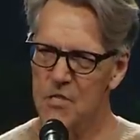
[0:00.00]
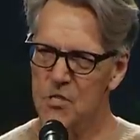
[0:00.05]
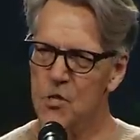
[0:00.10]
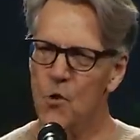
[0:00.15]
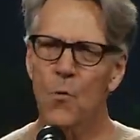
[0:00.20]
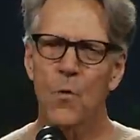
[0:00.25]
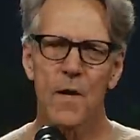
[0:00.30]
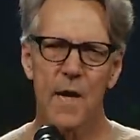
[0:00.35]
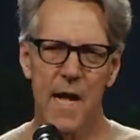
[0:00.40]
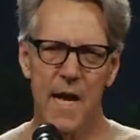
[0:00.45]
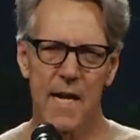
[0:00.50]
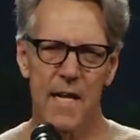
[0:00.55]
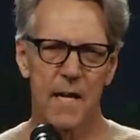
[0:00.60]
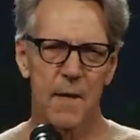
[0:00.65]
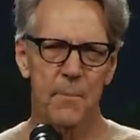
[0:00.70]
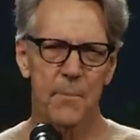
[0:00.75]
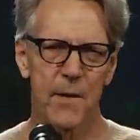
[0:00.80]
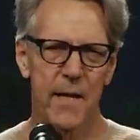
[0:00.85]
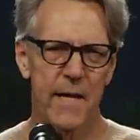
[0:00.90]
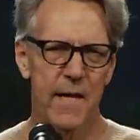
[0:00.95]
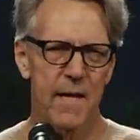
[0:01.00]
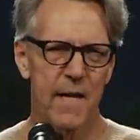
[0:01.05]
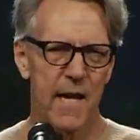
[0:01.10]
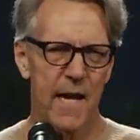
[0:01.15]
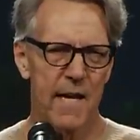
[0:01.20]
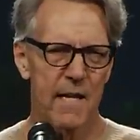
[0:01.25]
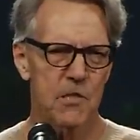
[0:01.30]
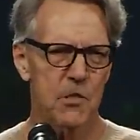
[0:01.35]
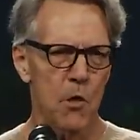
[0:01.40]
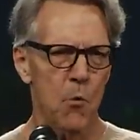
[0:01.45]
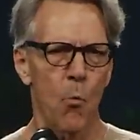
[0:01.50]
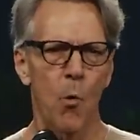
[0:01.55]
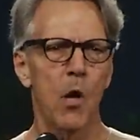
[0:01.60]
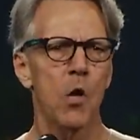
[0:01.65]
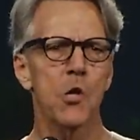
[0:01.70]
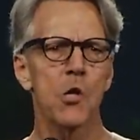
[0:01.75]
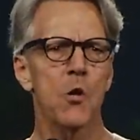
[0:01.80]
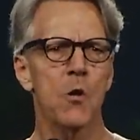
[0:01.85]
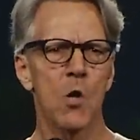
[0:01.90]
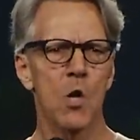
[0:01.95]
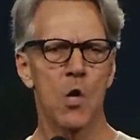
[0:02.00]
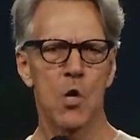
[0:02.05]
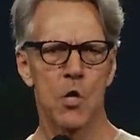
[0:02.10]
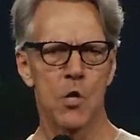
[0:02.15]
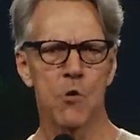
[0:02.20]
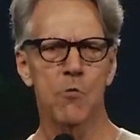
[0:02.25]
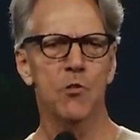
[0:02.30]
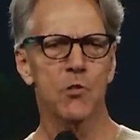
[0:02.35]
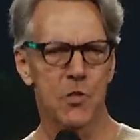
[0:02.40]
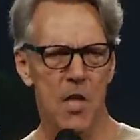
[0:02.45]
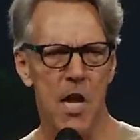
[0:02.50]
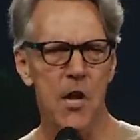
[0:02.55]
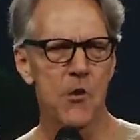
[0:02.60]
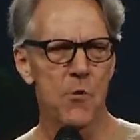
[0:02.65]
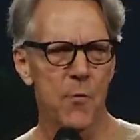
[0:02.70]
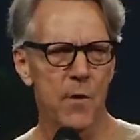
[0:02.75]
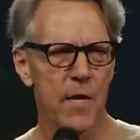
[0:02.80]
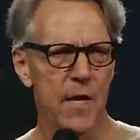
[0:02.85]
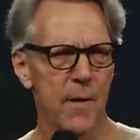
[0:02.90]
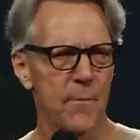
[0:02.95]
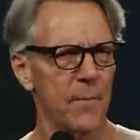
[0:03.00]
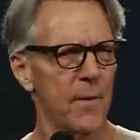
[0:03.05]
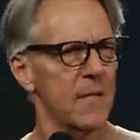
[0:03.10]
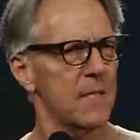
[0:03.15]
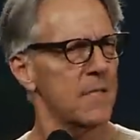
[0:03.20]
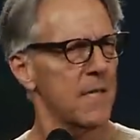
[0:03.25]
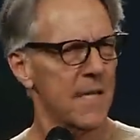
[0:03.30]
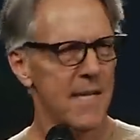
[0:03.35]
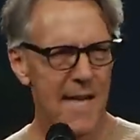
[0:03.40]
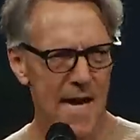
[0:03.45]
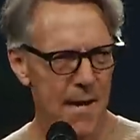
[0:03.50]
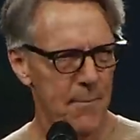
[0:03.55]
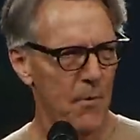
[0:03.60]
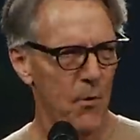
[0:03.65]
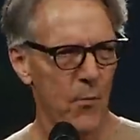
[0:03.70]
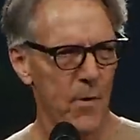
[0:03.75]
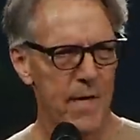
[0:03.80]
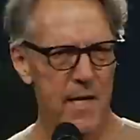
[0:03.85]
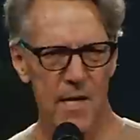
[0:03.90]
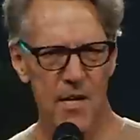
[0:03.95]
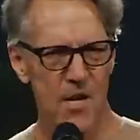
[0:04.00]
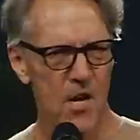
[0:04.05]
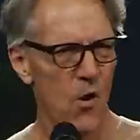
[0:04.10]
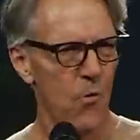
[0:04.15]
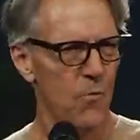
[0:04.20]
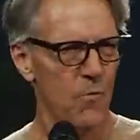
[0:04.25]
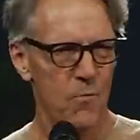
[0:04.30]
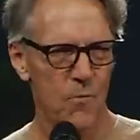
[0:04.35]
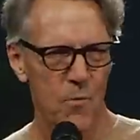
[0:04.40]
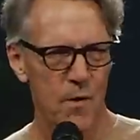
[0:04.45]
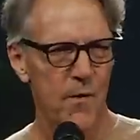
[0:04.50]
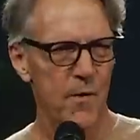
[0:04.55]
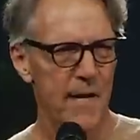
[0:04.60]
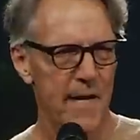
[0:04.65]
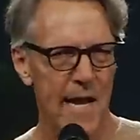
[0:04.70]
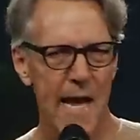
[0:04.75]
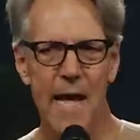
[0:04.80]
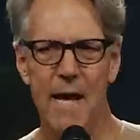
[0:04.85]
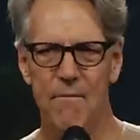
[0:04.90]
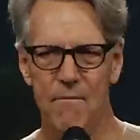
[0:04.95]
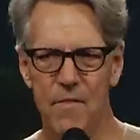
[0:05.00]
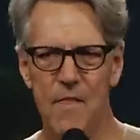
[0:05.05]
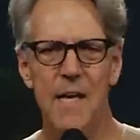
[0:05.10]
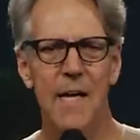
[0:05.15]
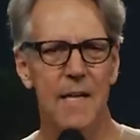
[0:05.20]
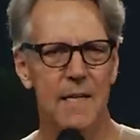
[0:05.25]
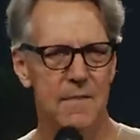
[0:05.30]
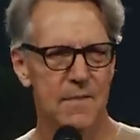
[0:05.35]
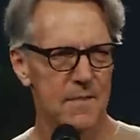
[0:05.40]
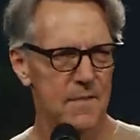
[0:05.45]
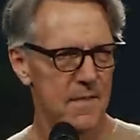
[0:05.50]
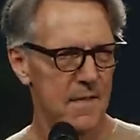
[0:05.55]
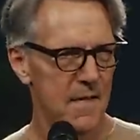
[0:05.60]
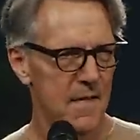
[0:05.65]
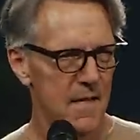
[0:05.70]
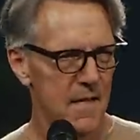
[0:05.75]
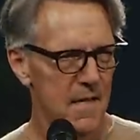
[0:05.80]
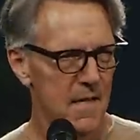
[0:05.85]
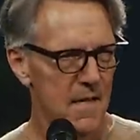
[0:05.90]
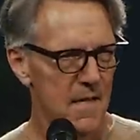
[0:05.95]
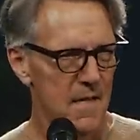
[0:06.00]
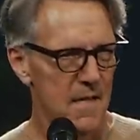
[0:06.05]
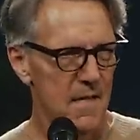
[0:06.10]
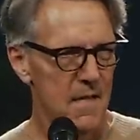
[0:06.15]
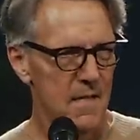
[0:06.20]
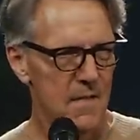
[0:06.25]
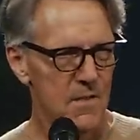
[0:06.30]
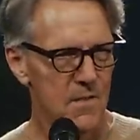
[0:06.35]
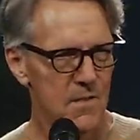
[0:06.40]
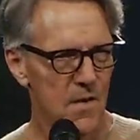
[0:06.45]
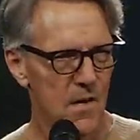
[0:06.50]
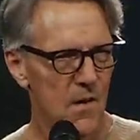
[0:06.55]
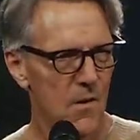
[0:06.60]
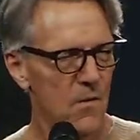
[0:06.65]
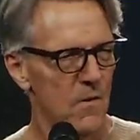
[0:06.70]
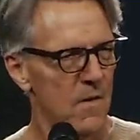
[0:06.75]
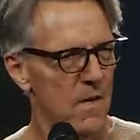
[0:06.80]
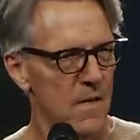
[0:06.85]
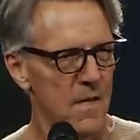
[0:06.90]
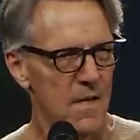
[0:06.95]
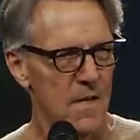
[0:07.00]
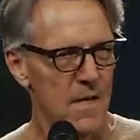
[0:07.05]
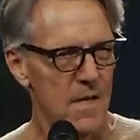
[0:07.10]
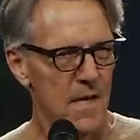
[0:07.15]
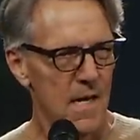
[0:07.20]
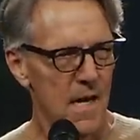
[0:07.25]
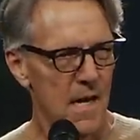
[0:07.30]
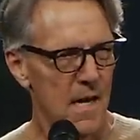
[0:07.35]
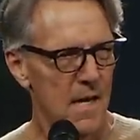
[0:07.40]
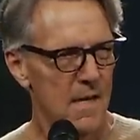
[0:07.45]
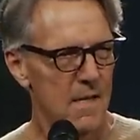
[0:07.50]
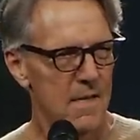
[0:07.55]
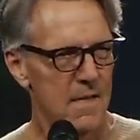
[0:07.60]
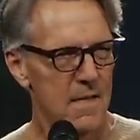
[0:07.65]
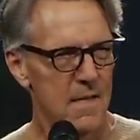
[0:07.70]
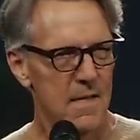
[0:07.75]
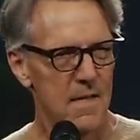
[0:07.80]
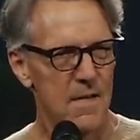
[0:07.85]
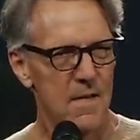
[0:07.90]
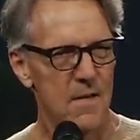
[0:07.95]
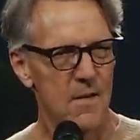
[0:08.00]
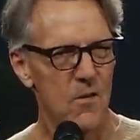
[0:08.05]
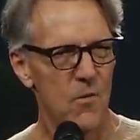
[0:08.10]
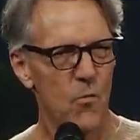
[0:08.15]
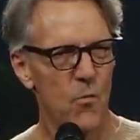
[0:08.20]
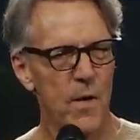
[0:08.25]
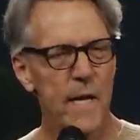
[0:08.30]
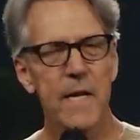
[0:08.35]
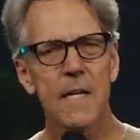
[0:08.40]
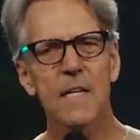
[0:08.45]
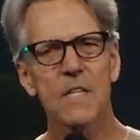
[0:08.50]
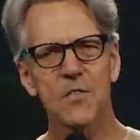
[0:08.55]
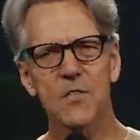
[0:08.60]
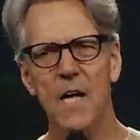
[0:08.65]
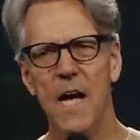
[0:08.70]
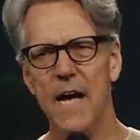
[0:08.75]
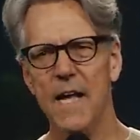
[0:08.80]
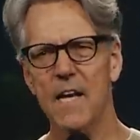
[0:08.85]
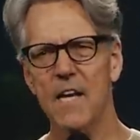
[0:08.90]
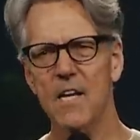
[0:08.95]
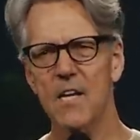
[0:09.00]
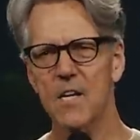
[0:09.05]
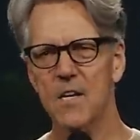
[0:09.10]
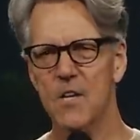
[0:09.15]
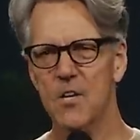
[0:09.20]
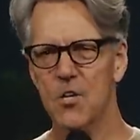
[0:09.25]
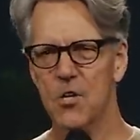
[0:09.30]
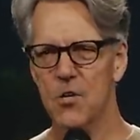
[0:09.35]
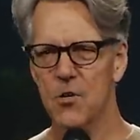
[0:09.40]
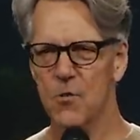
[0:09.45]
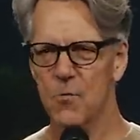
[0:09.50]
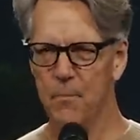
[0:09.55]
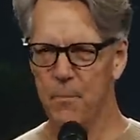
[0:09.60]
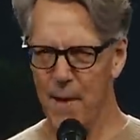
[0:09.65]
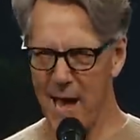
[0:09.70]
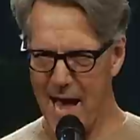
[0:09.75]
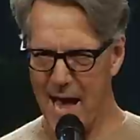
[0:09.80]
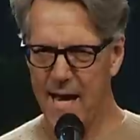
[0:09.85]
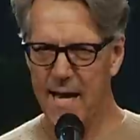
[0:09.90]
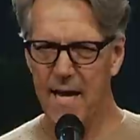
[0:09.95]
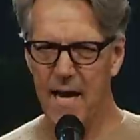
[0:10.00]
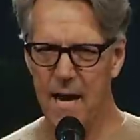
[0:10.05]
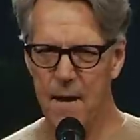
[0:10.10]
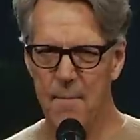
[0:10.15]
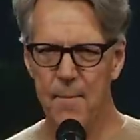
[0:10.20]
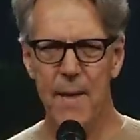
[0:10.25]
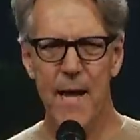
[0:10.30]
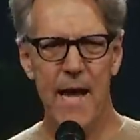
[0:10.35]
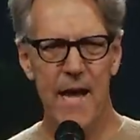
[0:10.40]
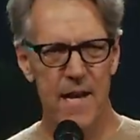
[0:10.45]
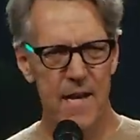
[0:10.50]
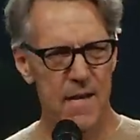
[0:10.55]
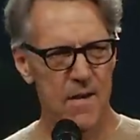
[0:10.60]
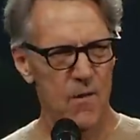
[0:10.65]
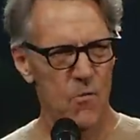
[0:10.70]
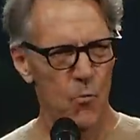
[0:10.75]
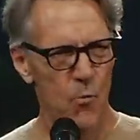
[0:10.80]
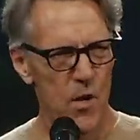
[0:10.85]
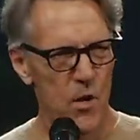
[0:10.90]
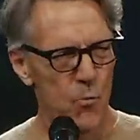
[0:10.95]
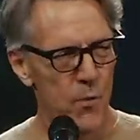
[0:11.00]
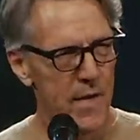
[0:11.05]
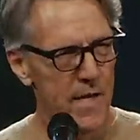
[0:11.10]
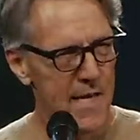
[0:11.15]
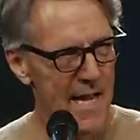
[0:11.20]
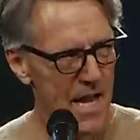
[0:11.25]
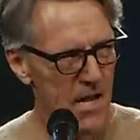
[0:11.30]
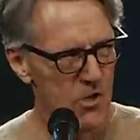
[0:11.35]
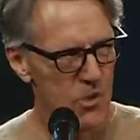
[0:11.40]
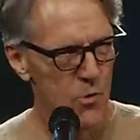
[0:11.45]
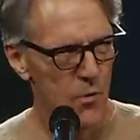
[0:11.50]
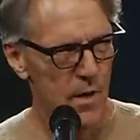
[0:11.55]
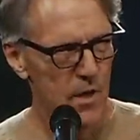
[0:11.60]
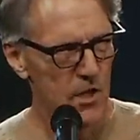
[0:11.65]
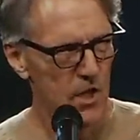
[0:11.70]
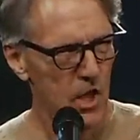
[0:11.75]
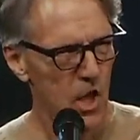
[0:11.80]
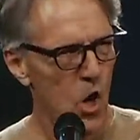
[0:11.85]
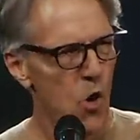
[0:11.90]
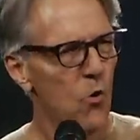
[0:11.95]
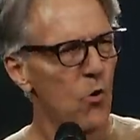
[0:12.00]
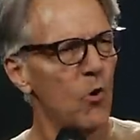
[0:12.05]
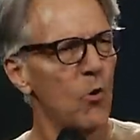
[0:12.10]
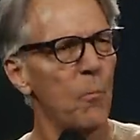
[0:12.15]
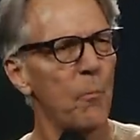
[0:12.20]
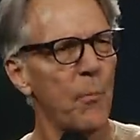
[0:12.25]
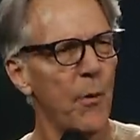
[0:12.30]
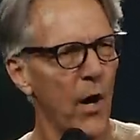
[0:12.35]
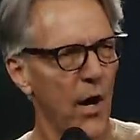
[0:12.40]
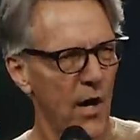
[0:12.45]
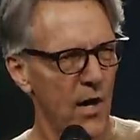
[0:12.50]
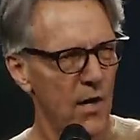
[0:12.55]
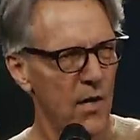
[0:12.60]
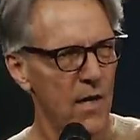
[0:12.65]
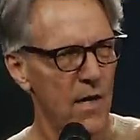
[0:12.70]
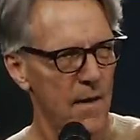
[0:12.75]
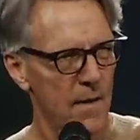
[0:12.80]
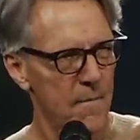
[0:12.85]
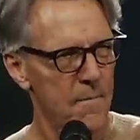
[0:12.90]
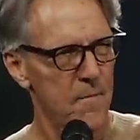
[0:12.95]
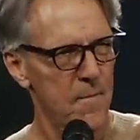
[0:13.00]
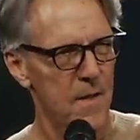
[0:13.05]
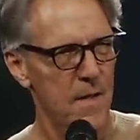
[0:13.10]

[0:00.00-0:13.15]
So we're not going to play tonight. He said, Well, you, you said you were going to play. I said, Yeah, but we didn't know we were going to have this. So uh, we decided to pack up, and we went down to a local park,